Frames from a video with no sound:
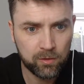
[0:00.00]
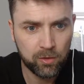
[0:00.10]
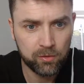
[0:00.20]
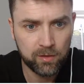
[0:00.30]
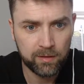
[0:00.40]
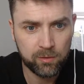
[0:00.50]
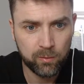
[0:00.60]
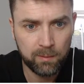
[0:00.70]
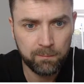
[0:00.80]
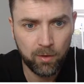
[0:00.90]
Of course, I'd like to
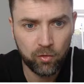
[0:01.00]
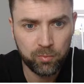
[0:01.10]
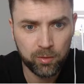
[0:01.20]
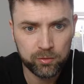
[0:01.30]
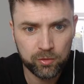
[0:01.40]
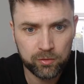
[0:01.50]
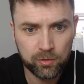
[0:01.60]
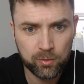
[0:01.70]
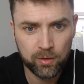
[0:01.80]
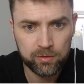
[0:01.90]
win both, but just
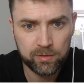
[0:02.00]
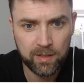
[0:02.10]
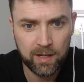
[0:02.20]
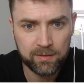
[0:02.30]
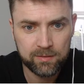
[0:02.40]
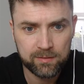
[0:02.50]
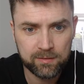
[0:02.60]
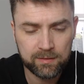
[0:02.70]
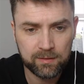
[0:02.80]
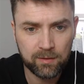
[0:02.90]
a question
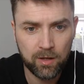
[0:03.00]
asked